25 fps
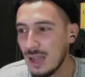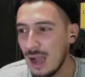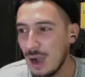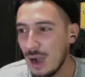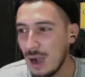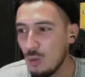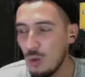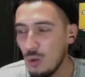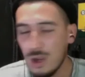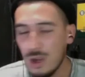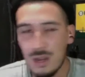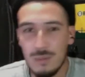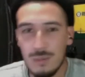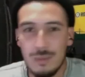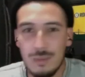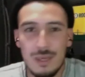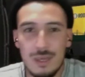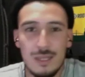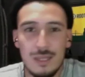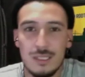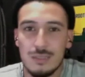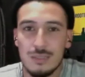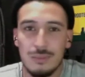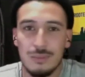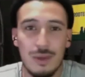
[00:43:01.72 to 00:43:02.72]
wanted
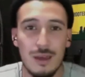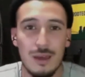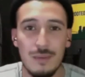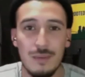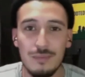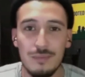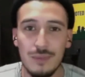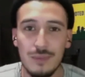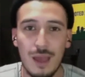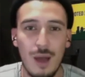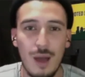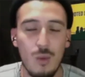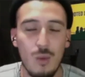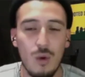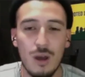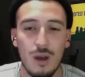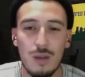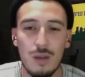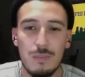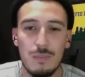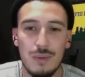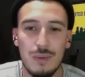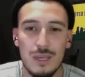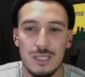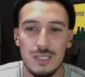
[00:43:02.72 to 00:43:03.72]
peace, man. I
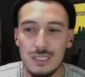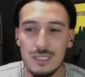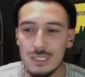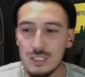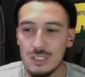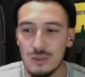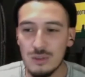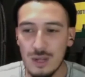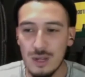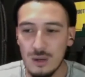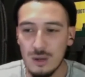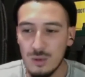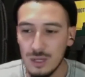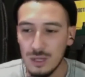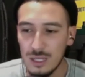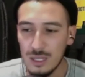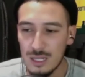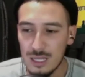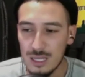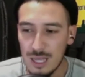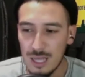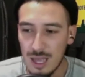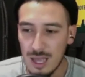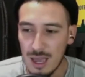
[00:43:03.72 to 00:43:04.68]
wanted peace and tranquility,